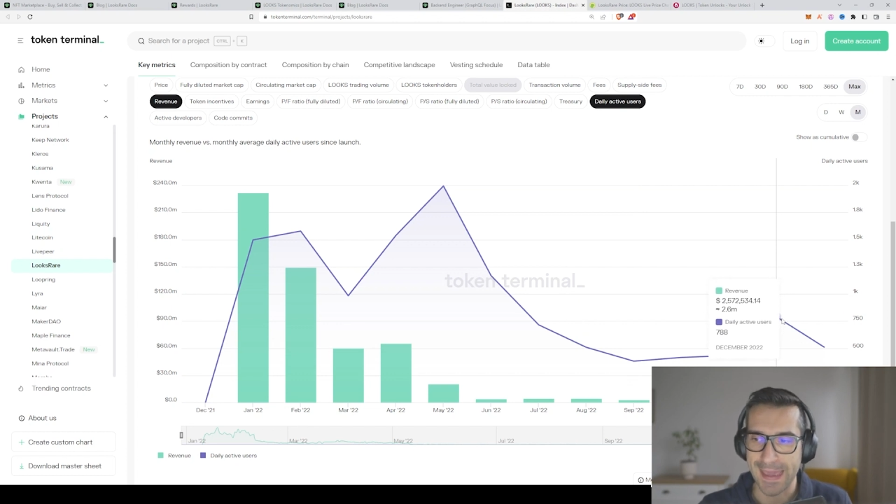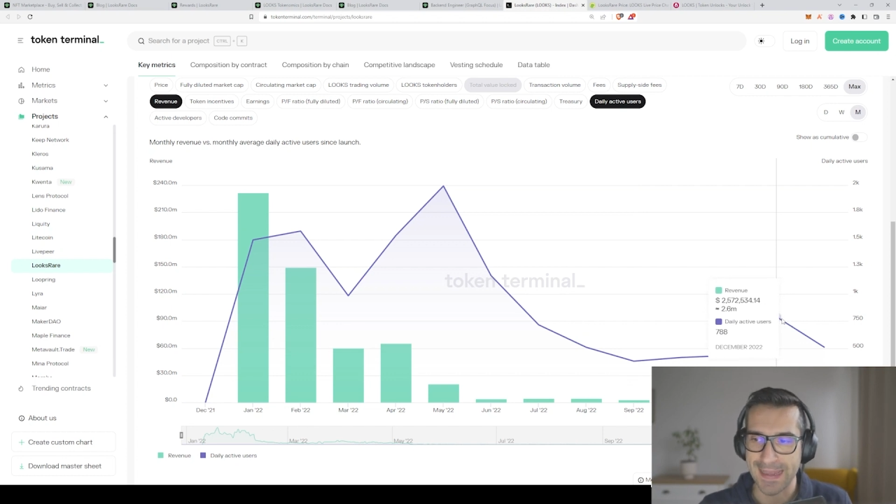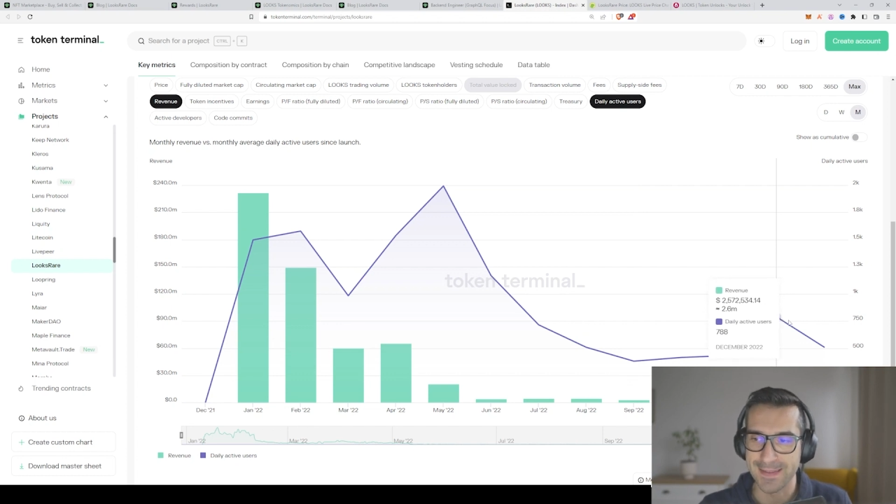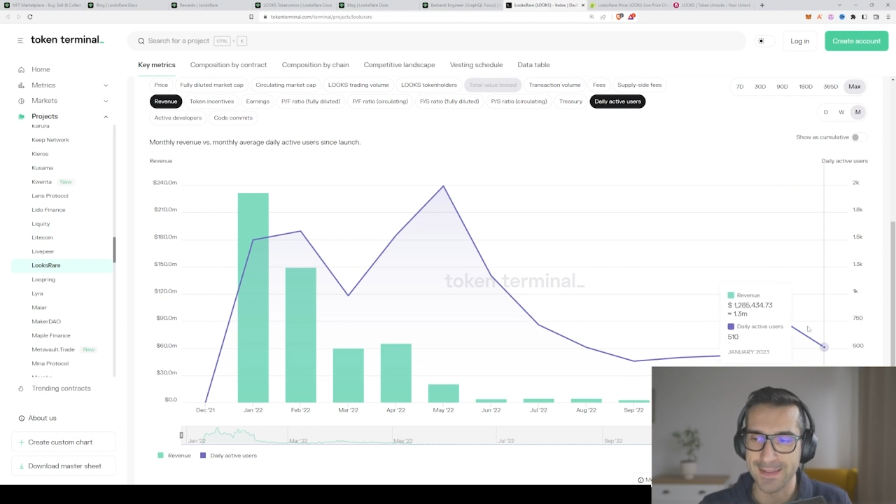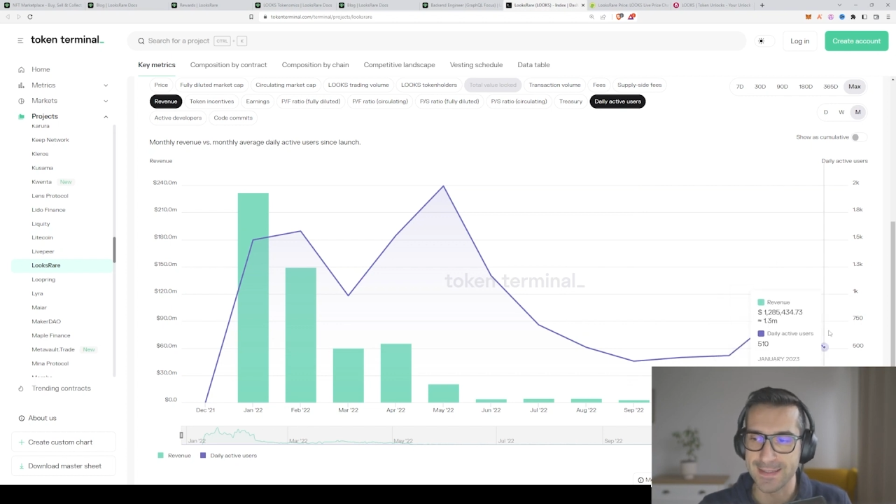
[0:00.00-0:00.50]

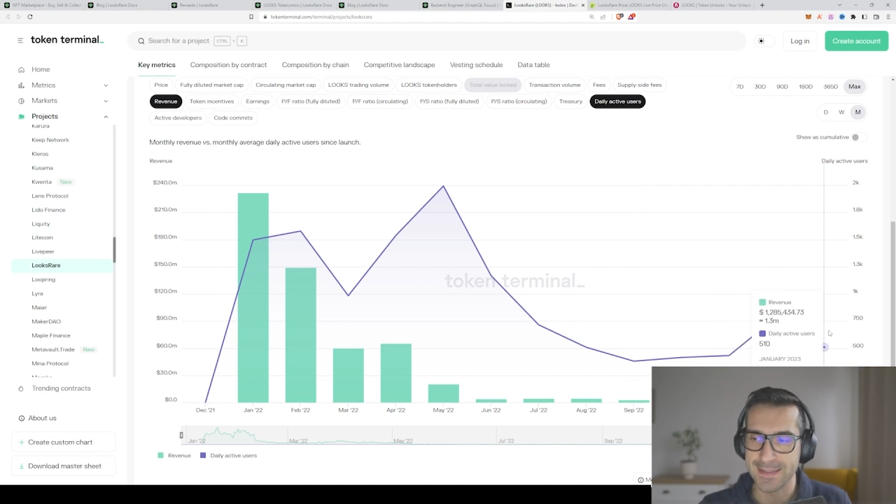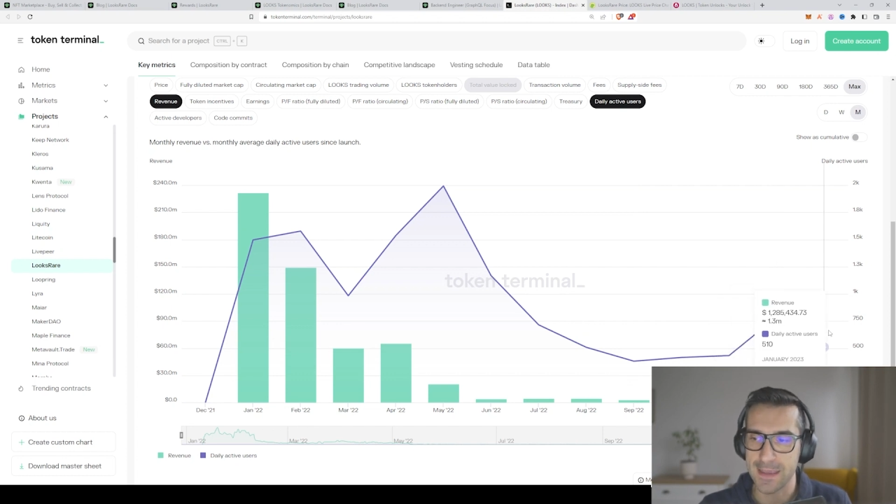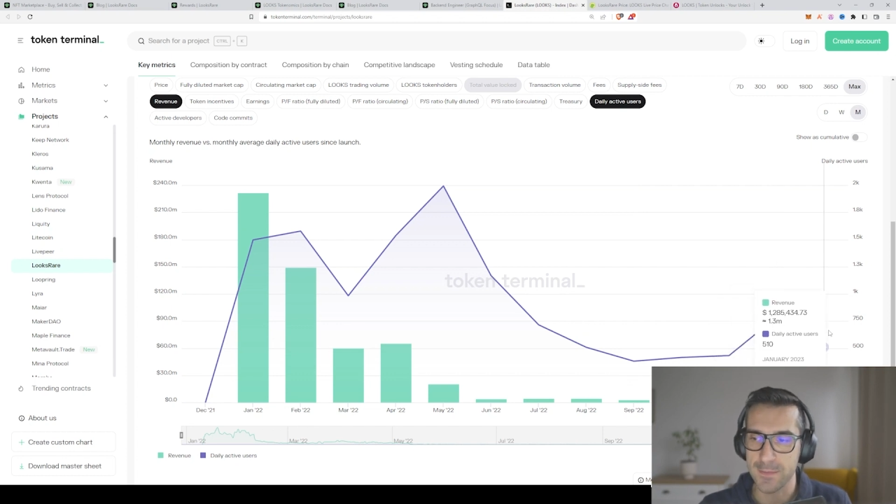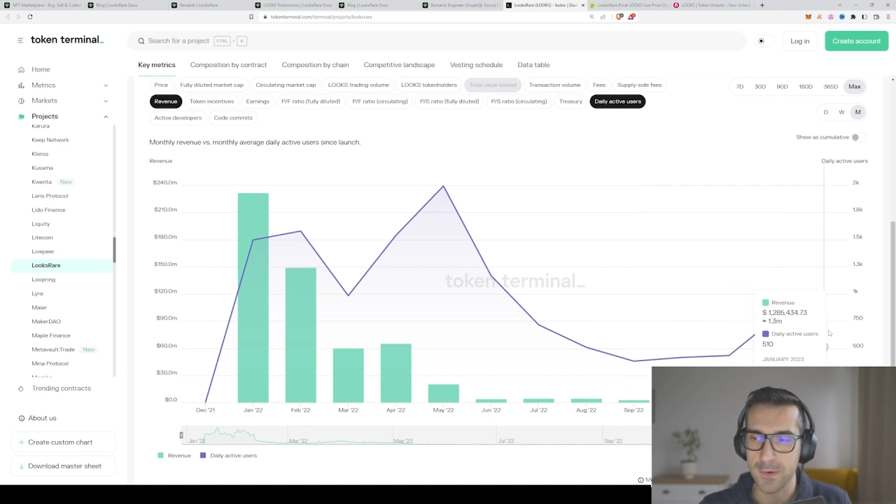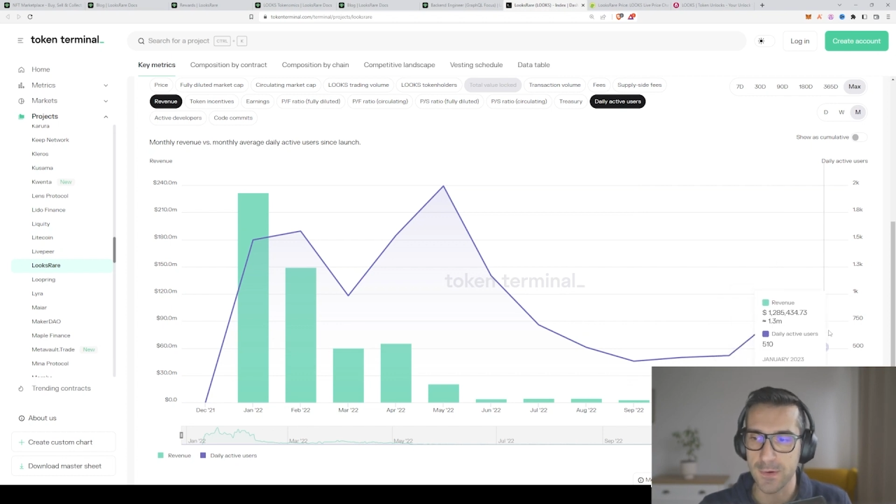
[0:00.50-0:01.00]
And in
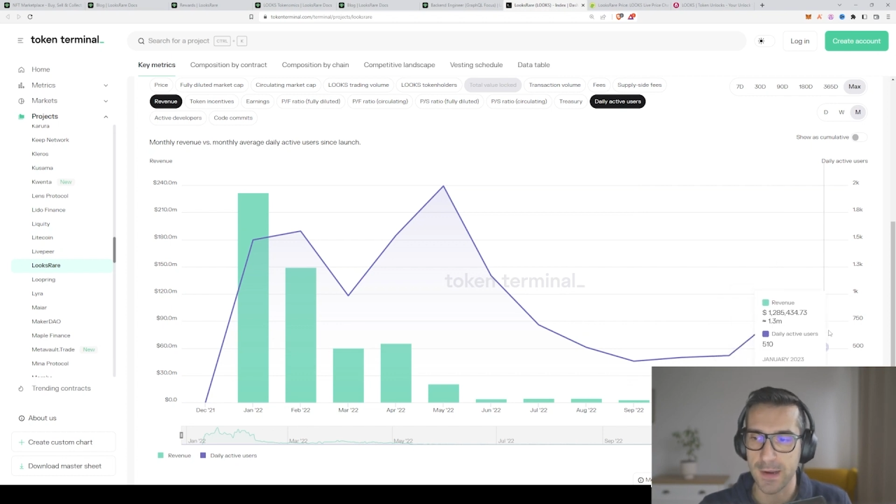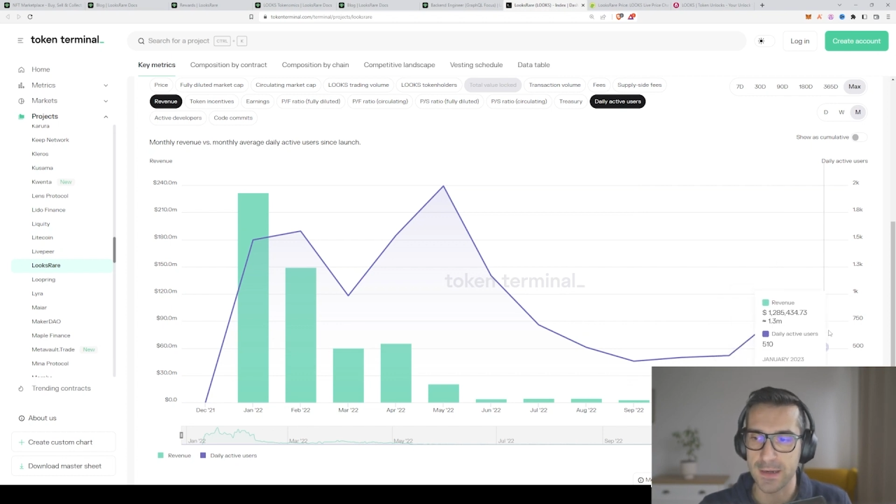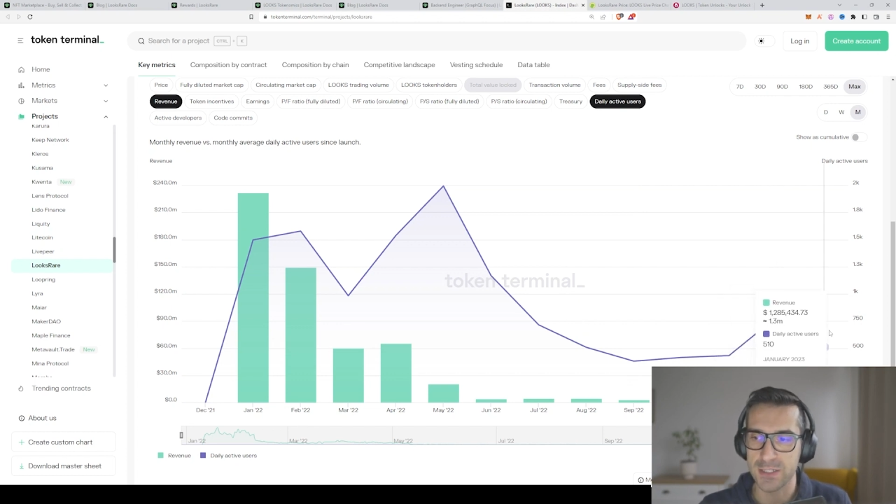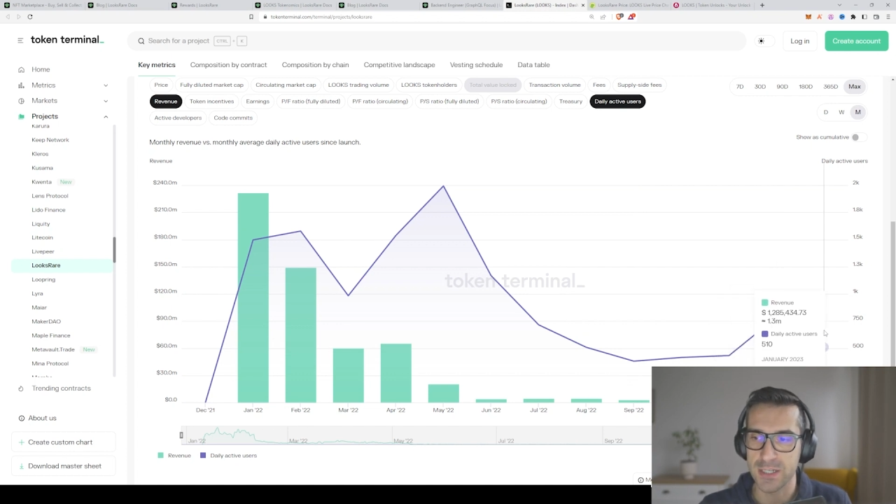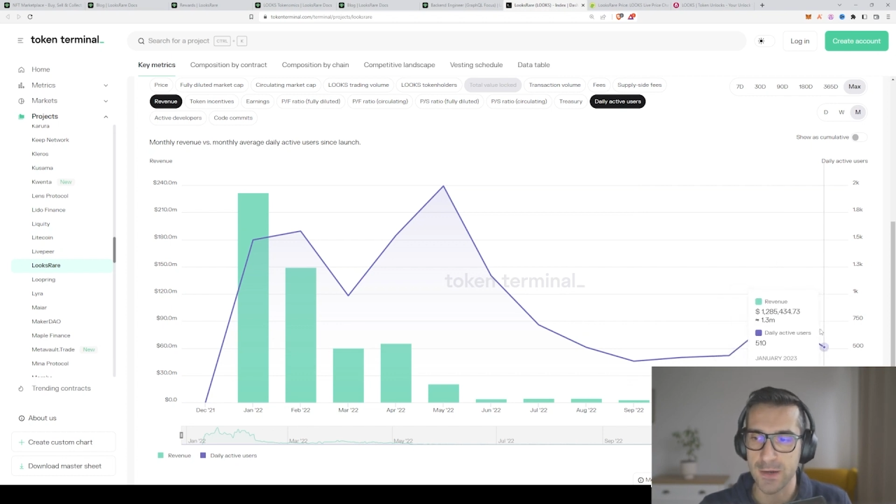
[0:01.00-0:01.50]
December and
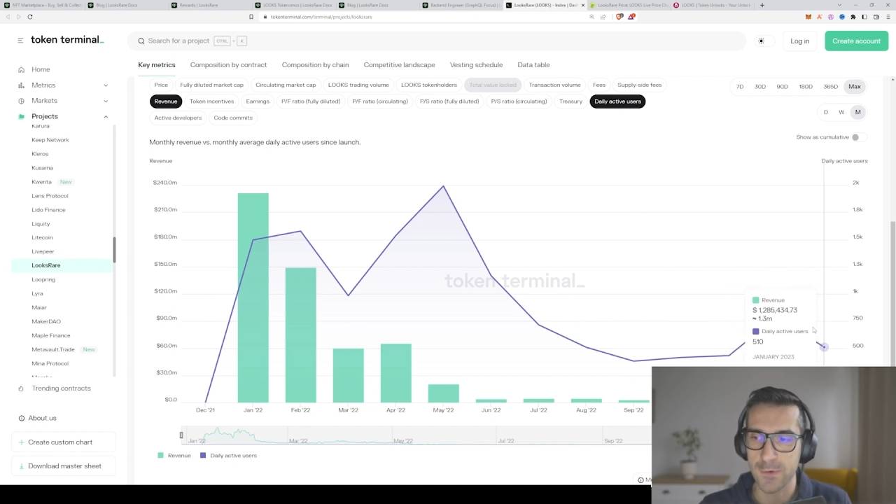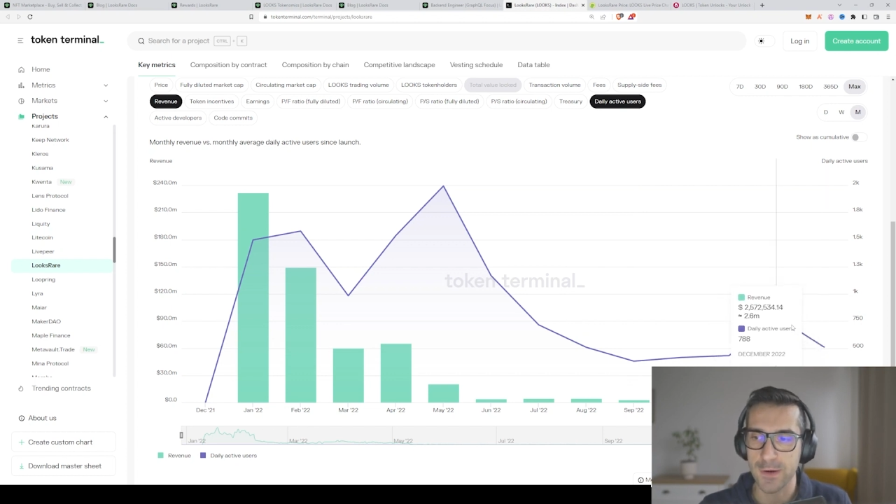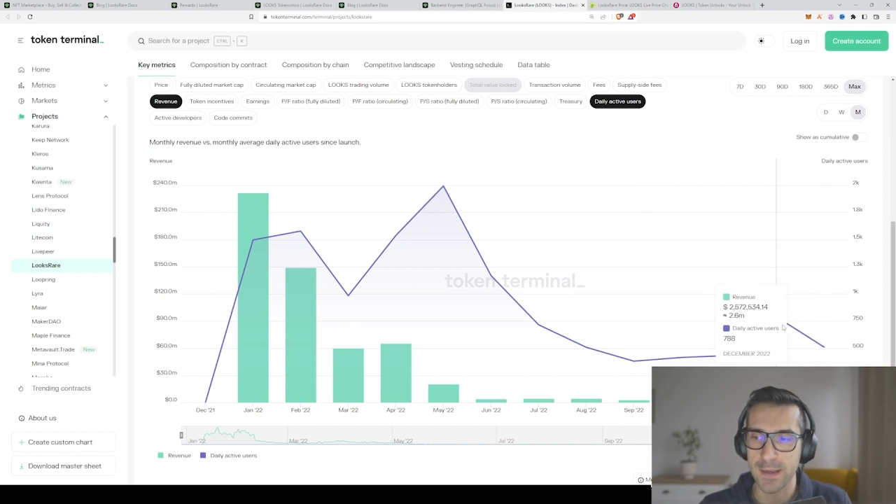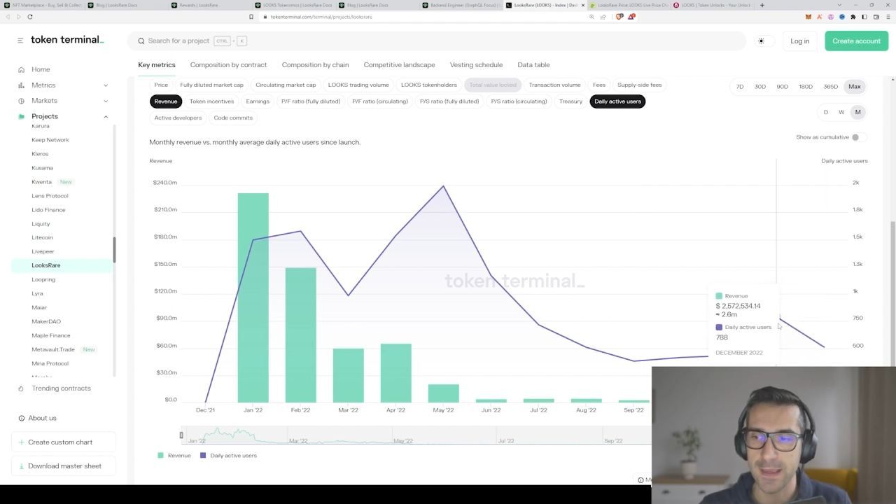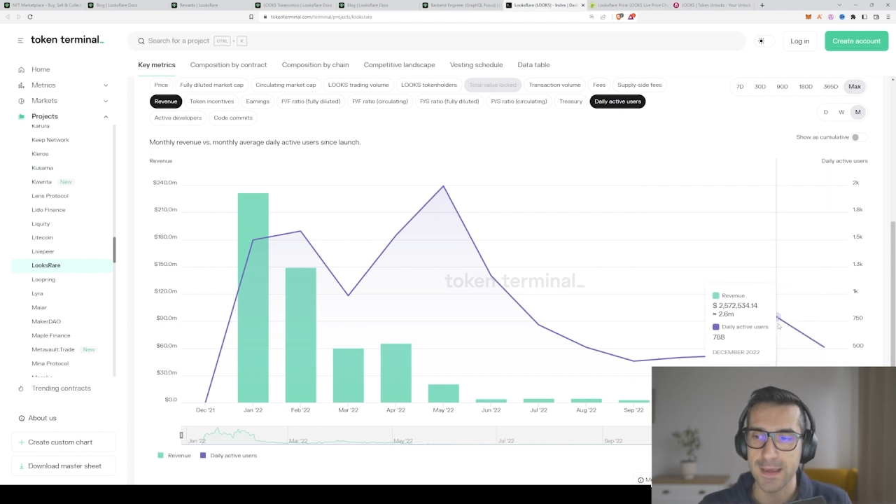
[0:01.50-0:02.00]
in
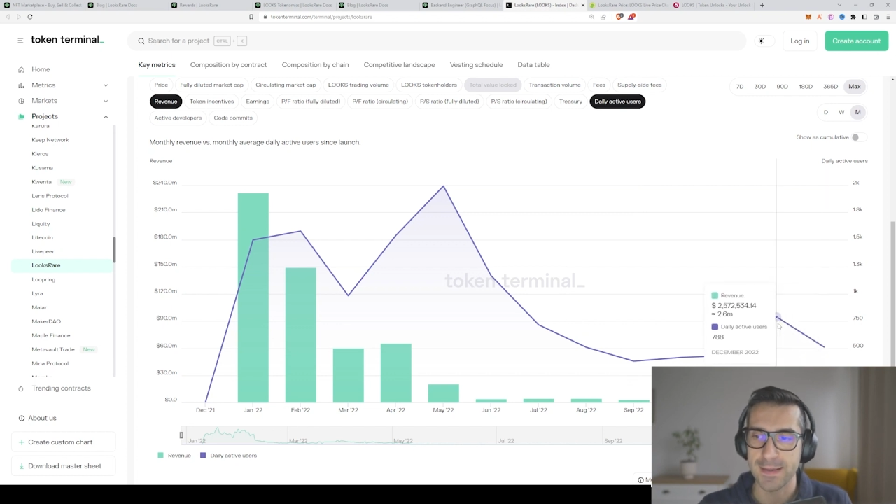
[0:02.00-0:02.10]
January,